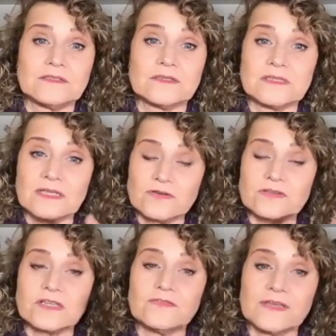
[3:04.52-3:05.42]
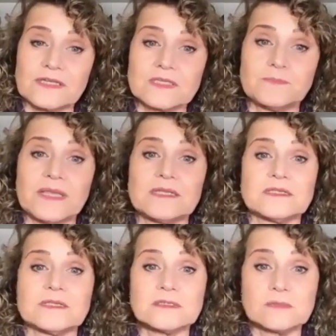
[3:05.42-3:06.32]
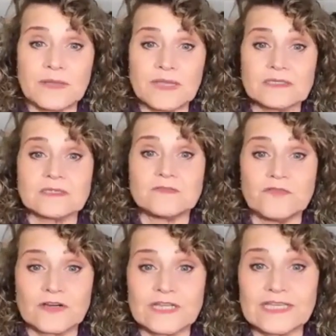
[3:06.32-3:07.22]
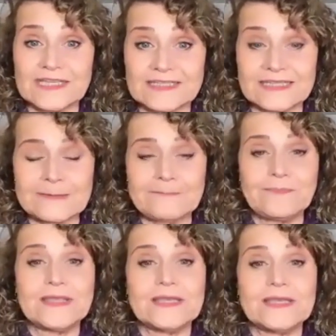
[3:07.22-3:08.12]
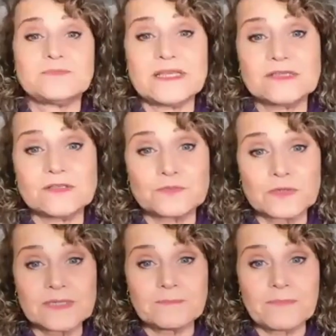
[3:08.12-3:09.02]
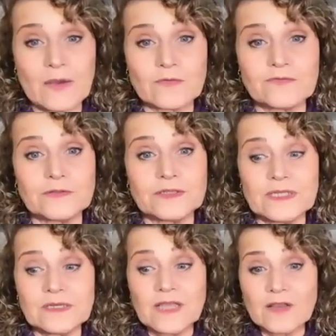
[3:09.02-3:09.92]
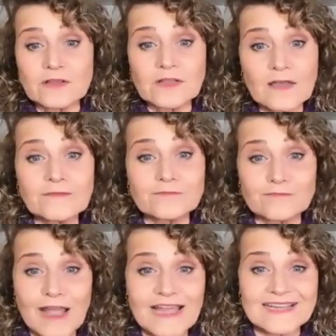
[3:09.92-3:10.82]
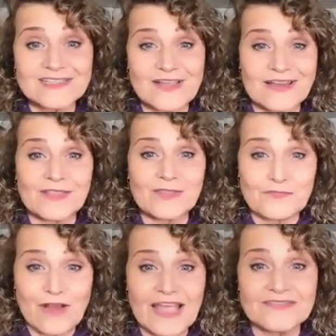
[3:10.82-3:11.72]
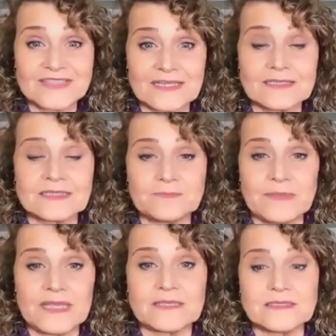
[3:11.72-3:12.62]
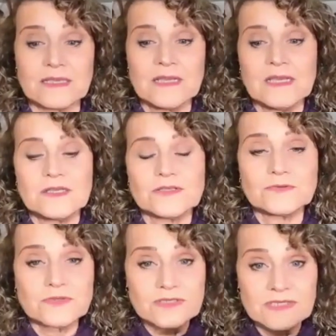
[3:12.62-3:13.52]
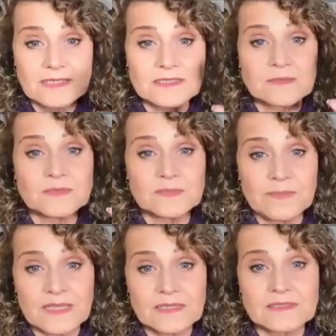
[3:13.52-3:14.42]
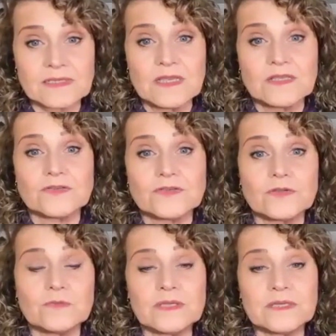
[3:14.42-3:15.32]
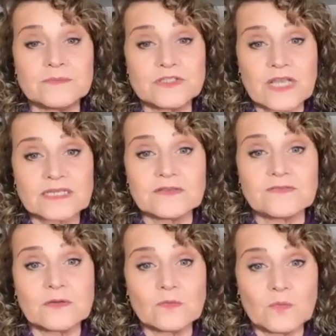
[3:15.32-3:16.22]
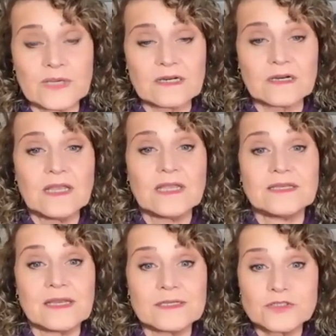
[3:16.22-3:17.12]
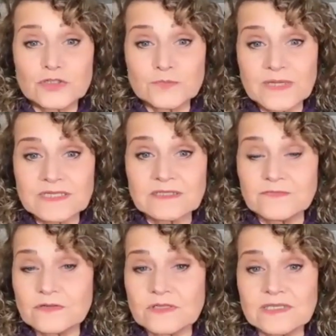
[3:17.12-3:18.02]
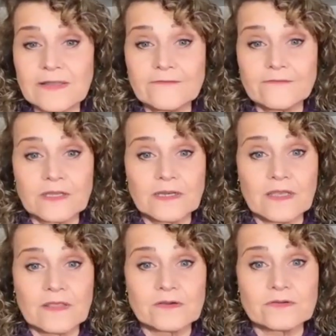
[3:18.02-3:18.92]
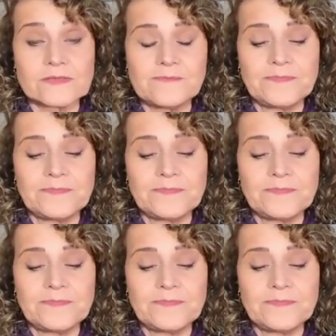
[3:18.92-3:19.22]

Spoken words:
Just let yourself get space. Space is very healing. Space is really powerful in it, and love rides on and thrives in space. So just get some space so you can be objective and aware, non-judgmental of yourself and others.